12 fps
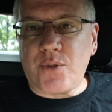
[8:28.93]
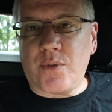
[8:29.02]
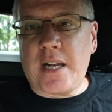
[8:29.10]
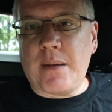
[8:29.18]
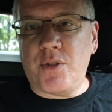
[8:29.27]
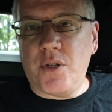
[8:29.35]

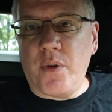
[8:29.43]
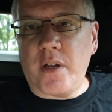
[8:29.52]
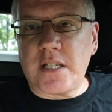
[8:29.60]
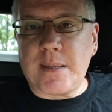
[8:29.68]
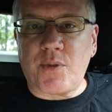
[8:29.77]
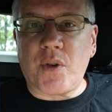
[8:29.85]
what I'm
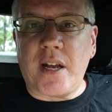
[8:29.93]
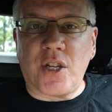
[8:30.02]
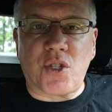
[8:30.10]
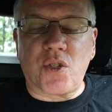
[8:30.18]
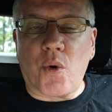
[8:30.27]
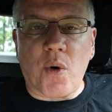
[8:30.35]
doing, is I'm trying
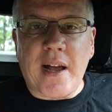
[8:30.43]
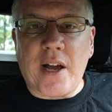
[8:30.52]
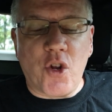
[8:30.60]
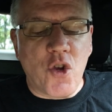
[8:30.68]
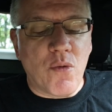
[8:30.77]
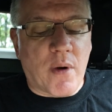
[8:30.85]
to sort
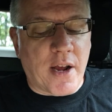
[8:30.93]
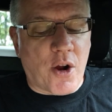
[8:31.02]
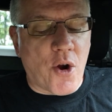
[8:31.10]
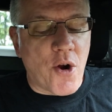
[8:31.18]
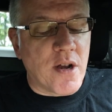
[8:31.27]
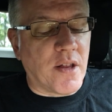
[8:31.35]
out who I
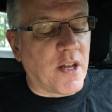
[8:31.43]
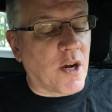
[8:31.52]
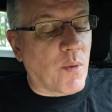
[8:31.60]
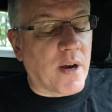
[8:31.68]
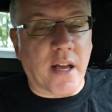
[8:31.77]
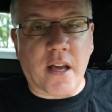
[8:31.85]
heard in
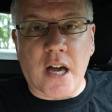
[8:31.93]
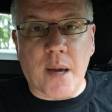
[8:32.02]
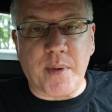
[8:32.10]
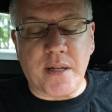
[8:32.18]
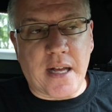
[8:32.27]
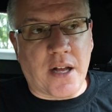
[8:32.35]
there when I
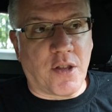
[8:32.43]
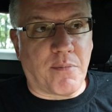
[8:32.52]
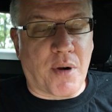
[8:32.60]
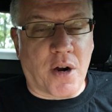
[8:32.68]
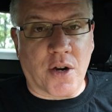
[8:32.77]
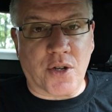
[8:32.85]
copy down the
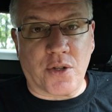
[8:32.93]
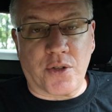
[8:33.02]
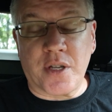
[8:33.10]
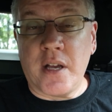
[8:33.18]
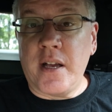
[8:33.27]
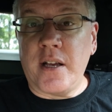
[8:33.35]

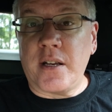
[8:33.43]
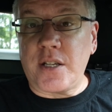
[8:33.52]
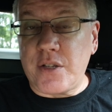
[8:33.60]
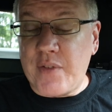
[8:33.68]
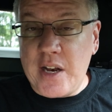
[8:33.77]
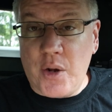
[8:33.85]
partials.
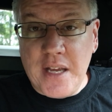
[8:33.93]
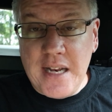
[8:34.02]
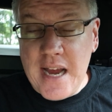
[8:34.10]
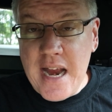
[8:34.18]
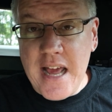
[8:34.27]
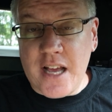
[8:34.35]
Because if I don't
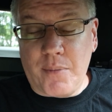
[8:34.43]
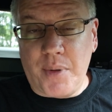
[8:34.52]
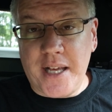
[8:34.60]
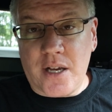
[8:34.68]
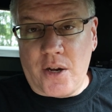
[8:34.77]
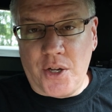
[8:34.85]
get any
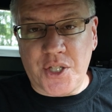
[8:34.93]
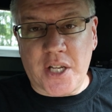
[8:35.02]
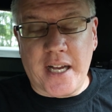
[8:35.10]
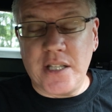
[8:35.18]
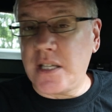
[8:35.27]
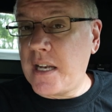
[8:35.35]
complete call
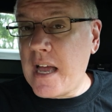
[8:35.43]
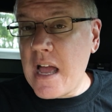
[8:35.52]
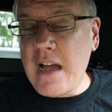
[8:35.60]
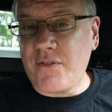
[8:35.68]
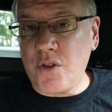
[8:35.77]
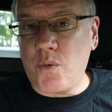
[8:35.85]
signs, then I
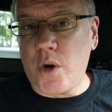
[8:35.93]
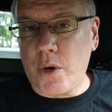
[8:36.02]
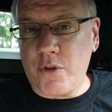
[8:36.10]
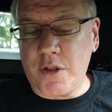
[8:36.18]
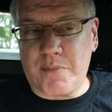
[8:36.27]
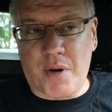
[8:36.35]
have to
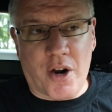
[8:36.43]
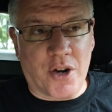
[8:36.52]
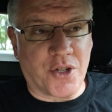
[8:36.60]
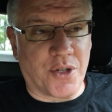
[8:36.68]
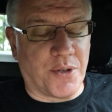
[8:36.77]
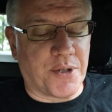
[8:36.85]
work with
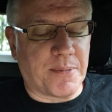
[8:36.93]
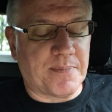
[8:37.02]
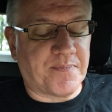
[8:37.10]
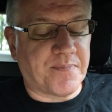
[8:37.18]
partials.